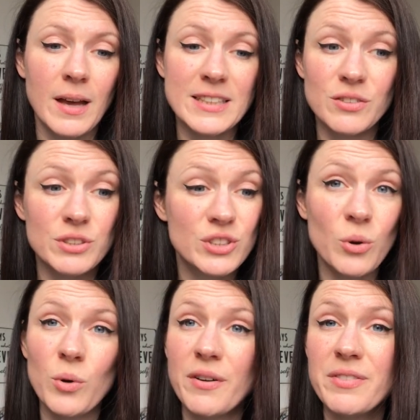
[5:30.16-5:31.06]
as a
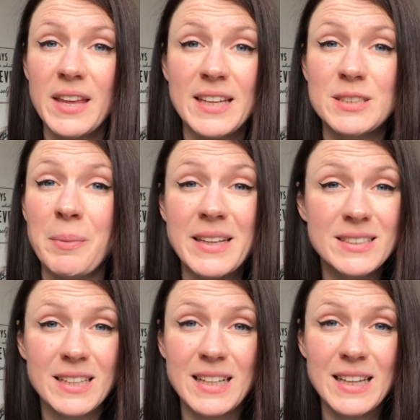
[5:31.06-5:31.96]
result of this,
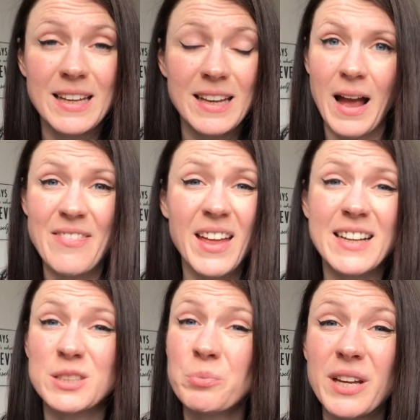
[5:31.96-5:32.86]
basically. And
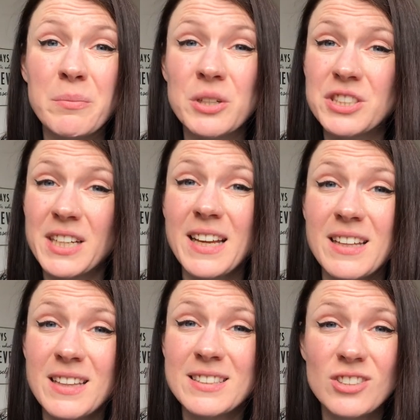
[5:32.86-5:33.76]
that's pretty much
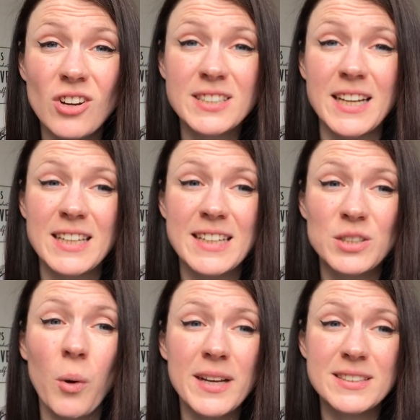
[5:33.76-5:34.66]
it. The STAR technique's
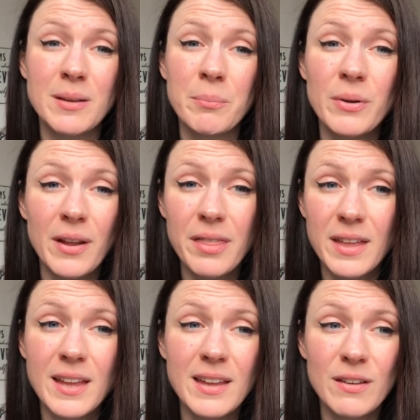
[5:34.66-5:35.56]
quite simple, I
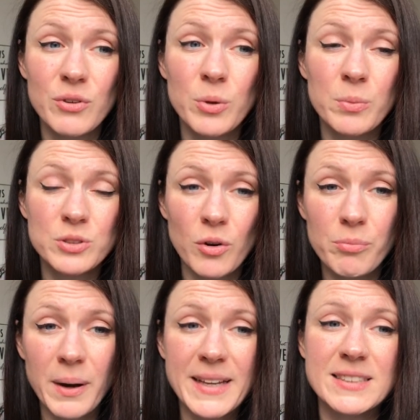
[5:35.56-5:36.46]
think, if you sort of
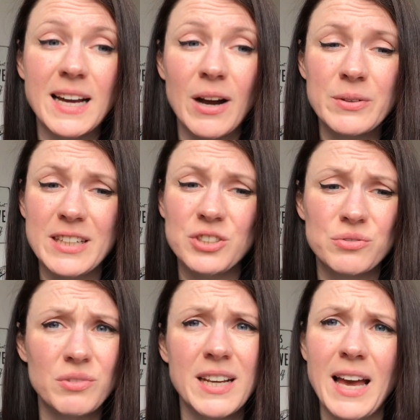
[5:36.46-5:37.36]
break it down, and it just
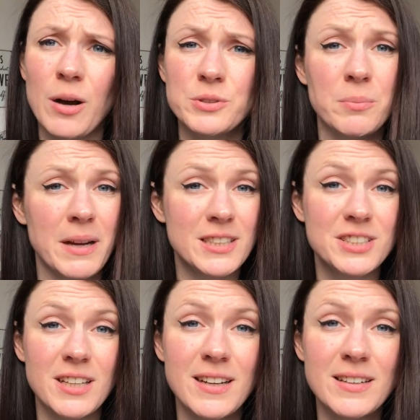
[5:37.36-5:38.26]
really helps you
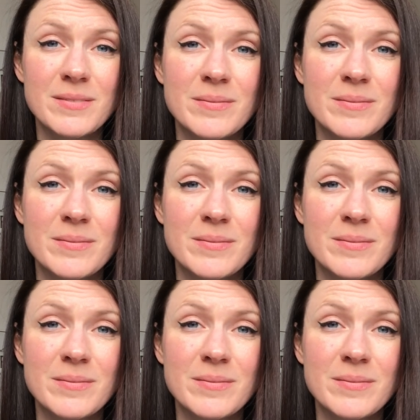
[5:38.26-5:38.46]
manage that.